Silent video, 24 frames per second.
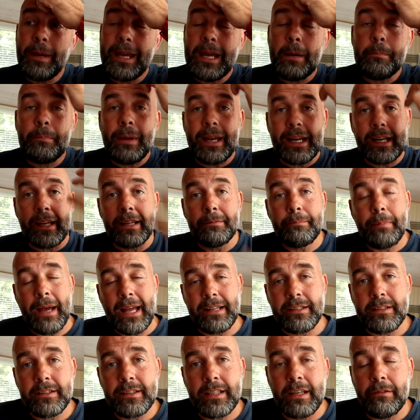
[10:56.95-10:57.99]
be a bit
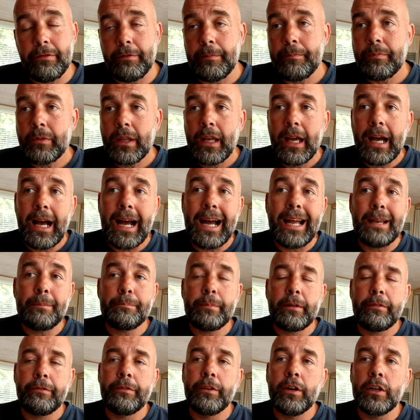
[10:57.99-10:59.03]
competitive. I
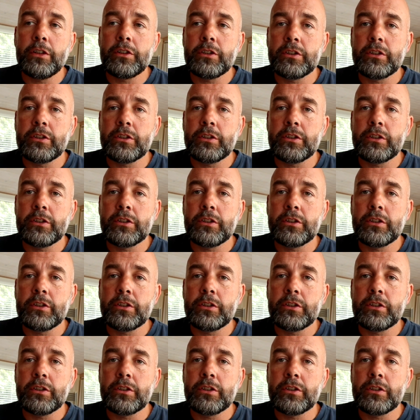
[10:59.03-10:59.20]
prefer